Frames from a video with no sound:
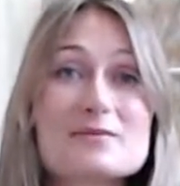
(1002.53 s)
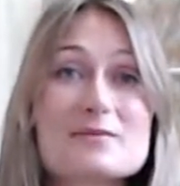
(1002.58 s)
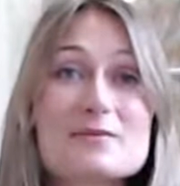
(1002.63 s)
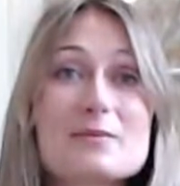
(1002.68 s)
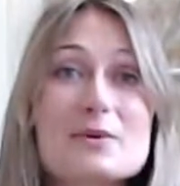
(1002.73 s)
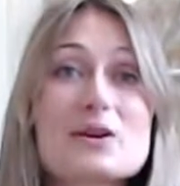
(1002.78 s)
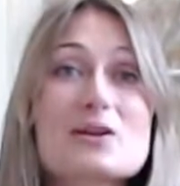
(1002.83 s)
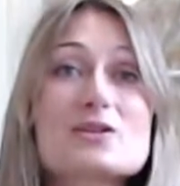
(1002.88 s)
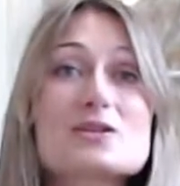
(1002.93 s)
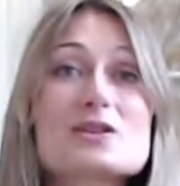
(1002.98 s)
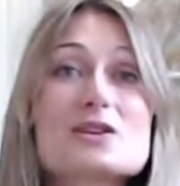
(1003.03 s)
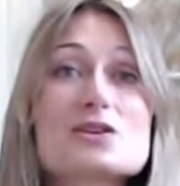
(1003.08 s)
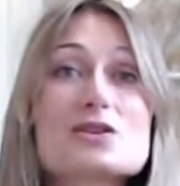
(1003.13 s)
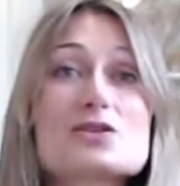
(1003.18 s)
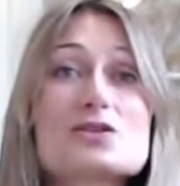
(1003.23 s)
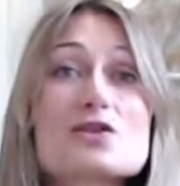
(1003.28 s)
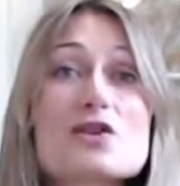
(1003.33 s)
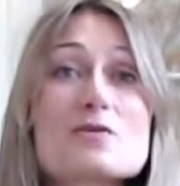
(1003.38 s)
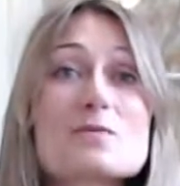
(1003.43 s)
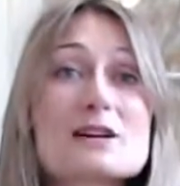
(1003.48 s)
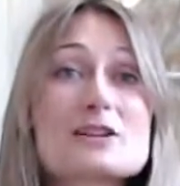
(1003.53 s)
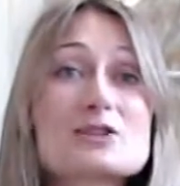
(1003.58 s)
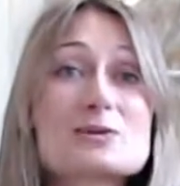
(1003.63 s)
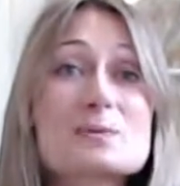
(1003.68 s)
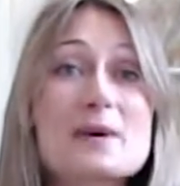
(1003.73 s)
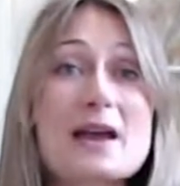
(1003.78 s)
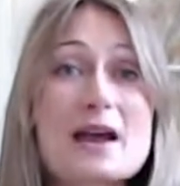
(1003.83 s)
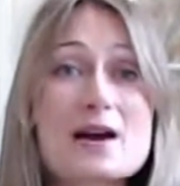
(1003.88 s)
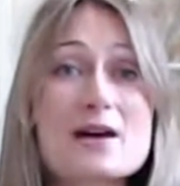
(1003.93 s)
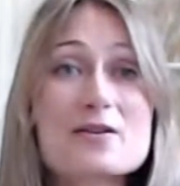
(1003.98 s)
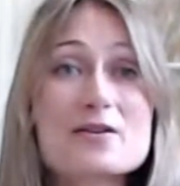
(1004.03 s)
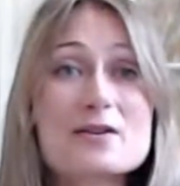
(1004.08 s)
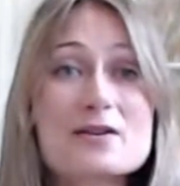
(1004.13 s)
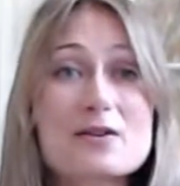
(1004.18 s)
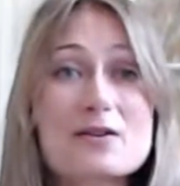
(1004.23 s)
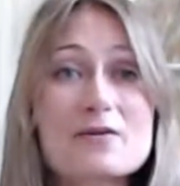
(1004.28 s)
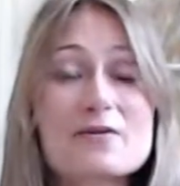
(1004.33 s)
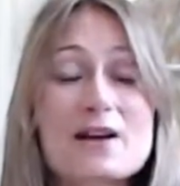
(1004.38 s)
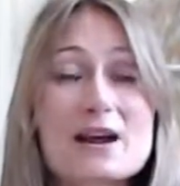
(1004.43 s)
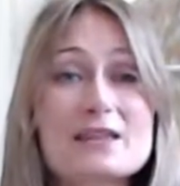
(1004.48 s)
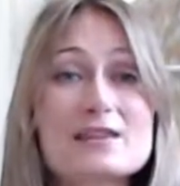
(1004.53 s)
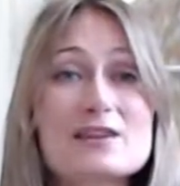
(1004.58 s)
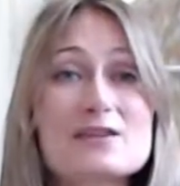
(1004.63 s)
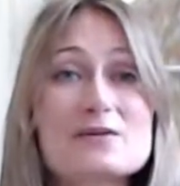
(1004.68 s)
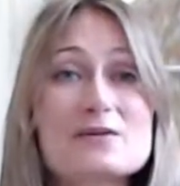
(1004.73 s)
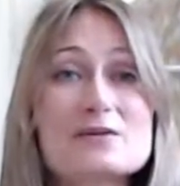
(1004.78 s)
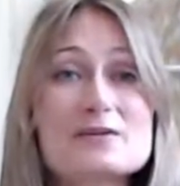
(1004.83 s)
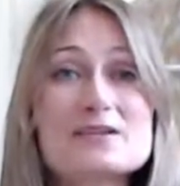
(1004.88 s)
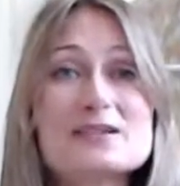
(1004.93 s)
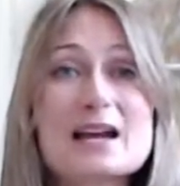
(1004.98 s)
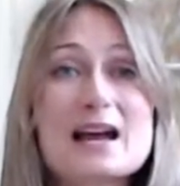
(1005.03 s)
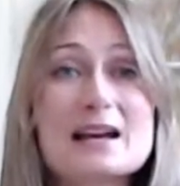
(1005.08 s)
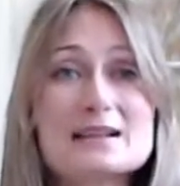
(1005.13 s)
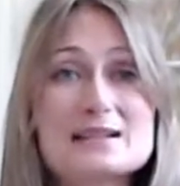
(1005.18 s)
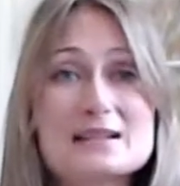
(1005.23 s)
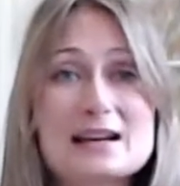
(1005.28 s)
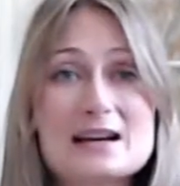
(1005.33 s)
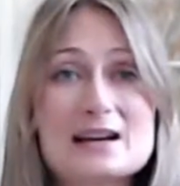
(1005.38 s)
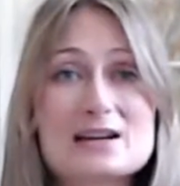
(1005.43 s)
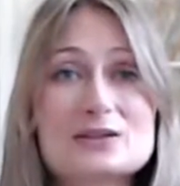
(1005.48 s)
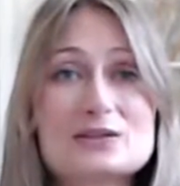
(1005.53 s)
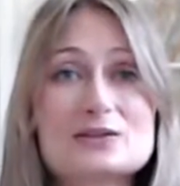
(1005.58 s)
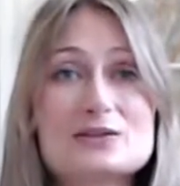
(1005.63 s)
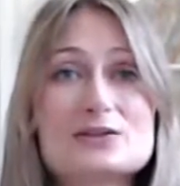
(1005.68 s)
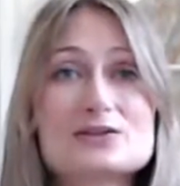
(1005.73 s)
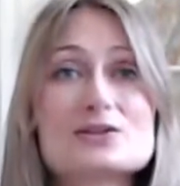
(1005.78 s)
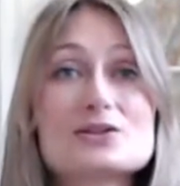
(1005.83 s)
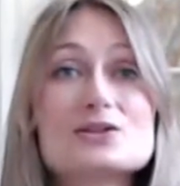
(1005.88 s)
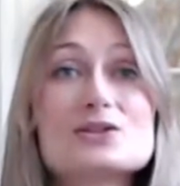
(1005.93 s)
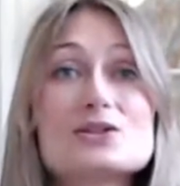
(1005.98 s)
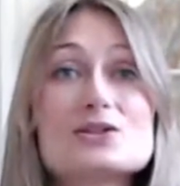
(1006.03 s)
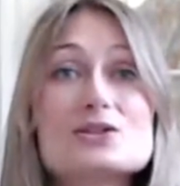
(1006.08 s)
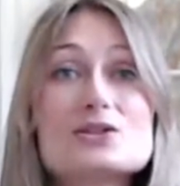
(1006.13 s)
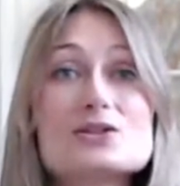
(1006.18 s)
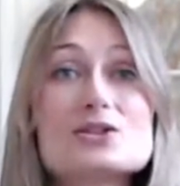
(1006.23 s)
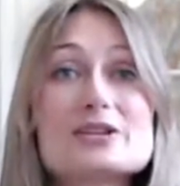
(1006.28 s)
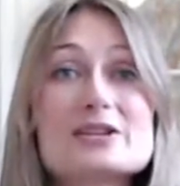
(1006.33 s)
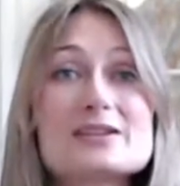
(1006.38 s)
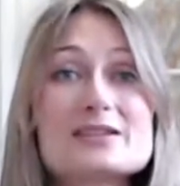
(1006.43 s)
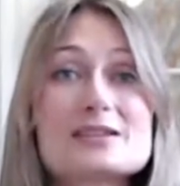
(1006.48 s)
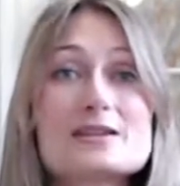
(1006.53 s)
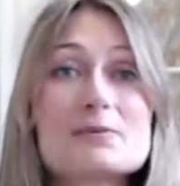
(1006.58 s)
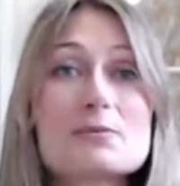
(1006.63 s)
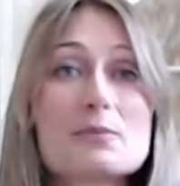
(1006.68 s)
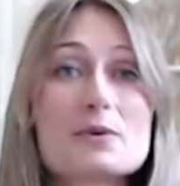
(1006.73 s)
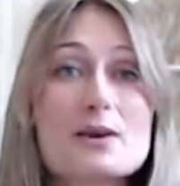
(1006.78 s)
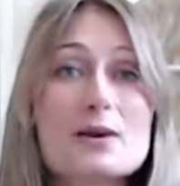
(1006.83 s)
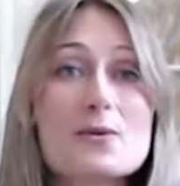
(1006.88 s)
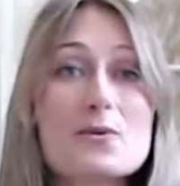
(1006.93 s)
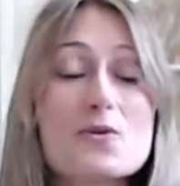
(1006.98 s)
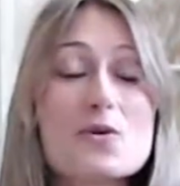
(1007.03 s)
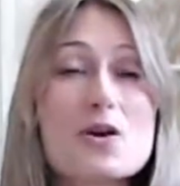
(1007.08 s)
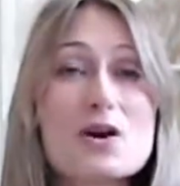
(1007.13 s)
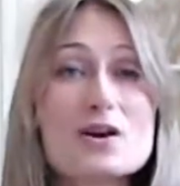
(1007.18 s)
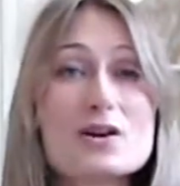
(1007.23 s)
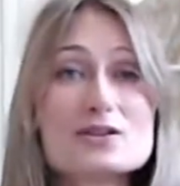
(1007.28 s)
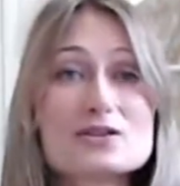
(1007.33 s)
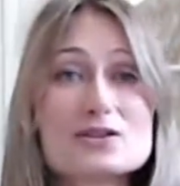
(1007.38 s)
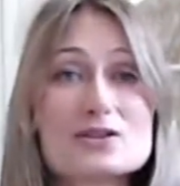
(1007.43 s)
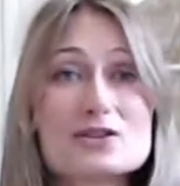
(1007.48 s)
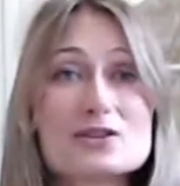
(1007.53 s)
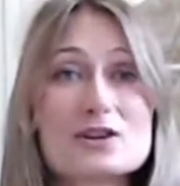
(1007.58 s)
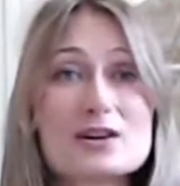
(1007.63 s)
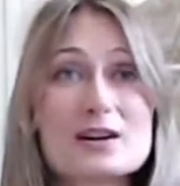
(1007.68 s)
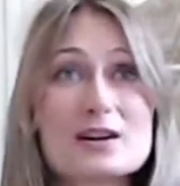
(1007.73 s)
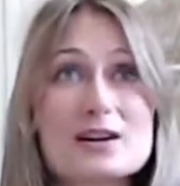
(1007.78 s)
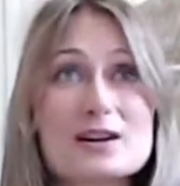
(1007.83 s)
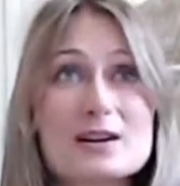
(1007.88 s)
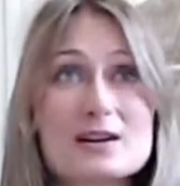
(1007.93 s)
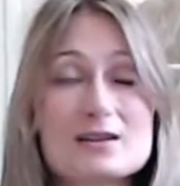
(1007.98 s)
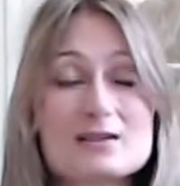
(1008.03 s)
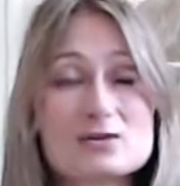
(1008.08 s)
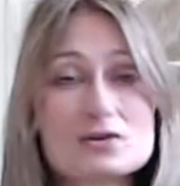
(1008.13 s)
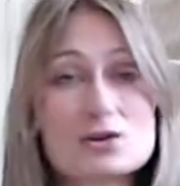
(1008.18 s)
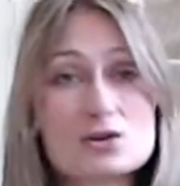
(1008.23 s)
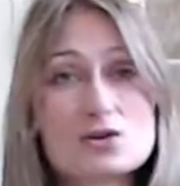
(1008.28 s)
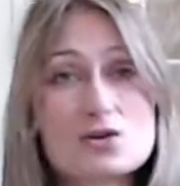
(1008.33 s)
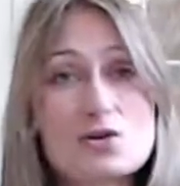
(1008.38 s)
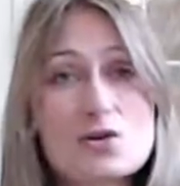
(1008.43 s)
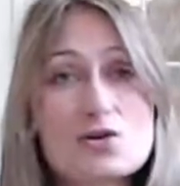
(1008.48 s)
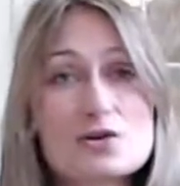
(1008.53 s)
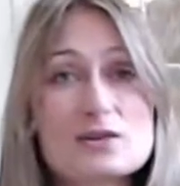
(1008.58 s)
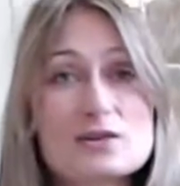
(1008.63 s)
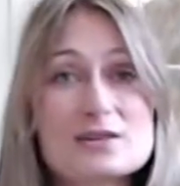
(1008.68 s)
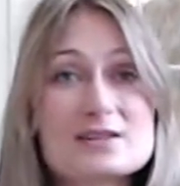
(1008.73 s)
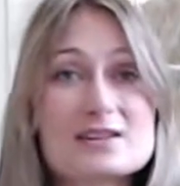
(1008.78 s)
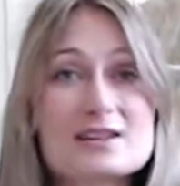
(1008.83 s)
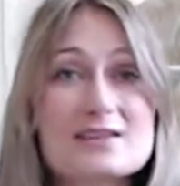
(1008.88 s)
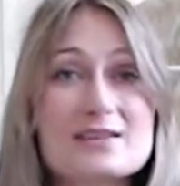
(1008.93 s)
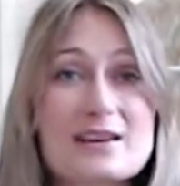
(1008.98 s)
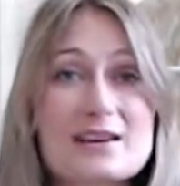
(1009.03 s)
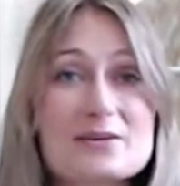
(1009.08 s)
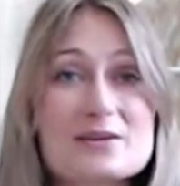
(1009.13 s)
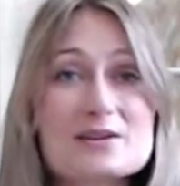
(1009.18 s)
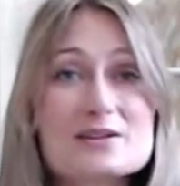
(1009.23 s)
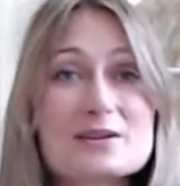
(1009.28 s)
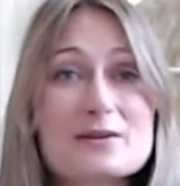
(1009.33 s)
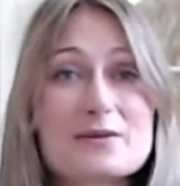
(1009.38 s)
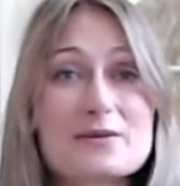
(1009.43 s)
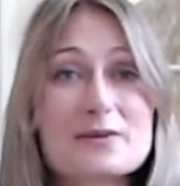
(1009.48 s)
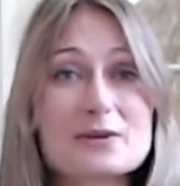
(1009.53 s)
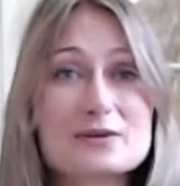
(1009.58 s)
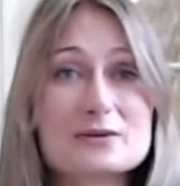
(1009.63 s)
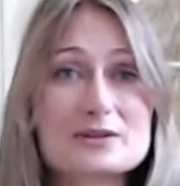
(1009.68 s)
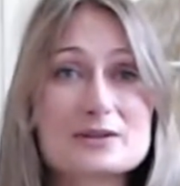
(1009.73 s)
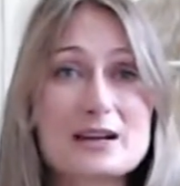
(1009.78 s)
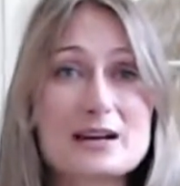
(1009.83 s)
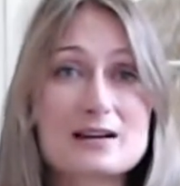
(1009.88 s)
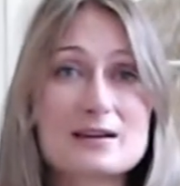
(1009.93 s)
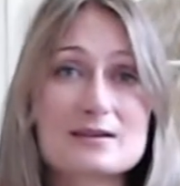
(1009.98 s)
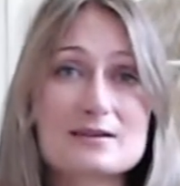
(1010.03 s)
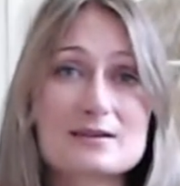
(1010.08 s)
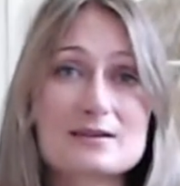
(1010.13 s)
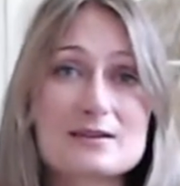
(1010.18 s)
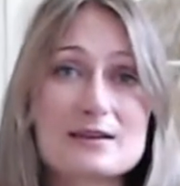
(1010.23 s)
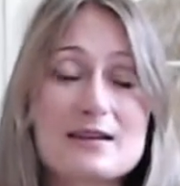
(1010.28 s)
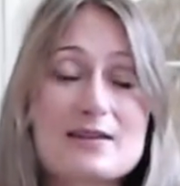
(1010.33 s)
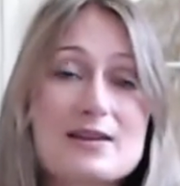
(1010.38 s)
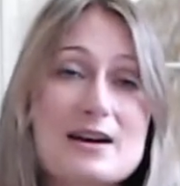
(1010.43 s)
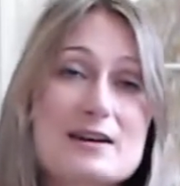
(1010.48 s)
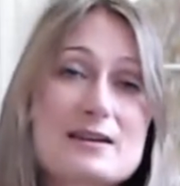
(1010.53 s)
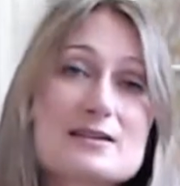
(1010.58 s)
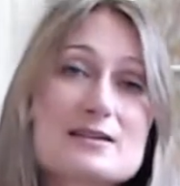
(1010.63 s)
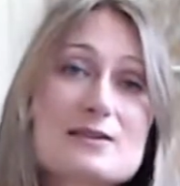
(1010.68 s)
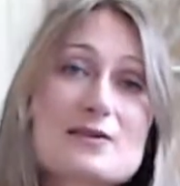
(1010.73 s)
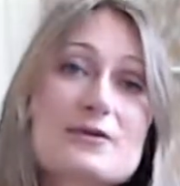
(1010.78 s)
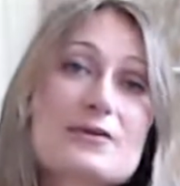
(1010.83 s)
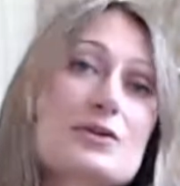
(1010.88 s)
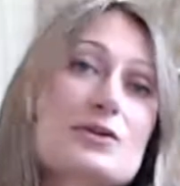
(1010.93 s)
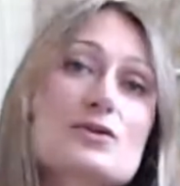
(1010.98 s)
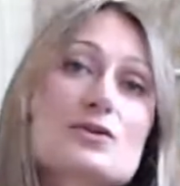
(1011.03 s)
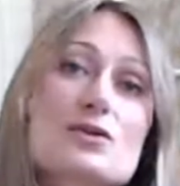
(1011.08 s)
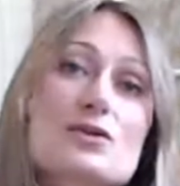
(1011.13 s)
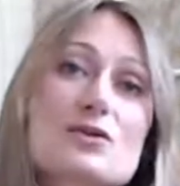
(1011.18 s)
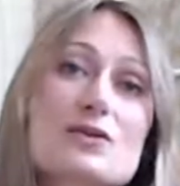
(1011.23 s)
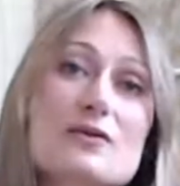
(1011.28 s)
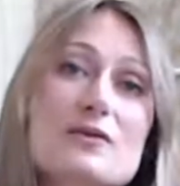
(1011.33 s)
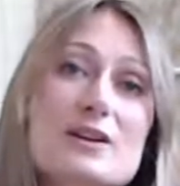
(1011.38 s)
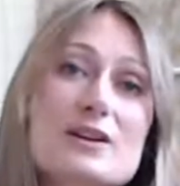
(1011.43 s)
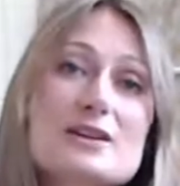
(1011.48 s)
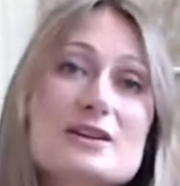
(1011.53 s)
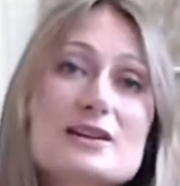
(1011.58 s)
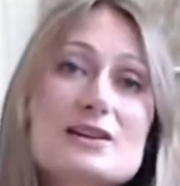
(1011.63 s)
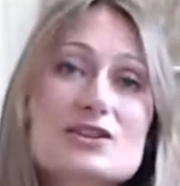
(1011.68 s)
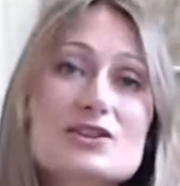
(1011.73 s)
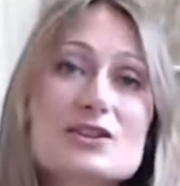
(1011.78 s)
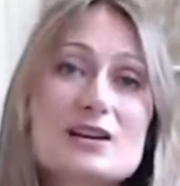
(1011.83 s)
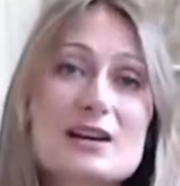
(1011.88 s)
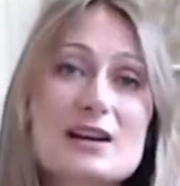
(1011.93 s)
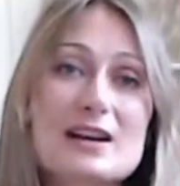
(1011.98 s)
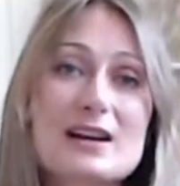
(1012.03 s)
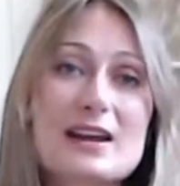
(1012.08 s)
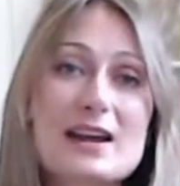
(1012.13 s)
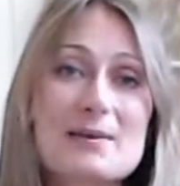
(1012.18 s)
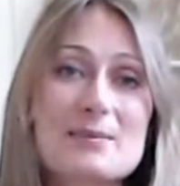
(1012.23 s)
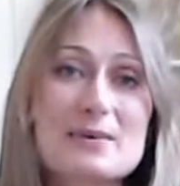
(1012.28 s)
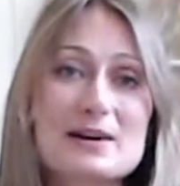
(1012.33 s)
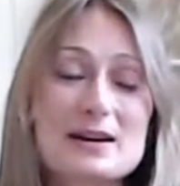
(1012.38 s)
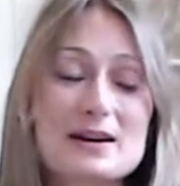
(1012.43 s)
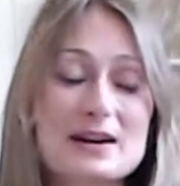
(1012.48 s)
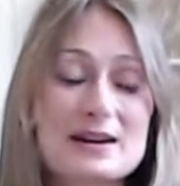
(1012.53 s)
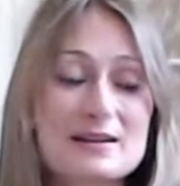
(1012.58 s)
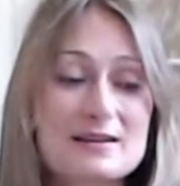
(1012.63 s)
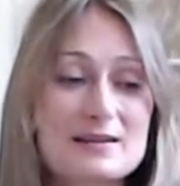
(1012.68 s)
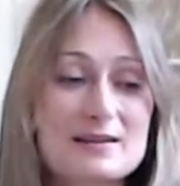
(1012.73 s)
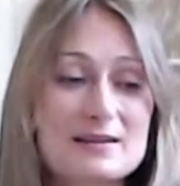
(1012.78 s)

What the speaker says: because there's so much power in the fact that you sat down to simply watch, to notice that there is a filter, and that is a filter of conditioning happening.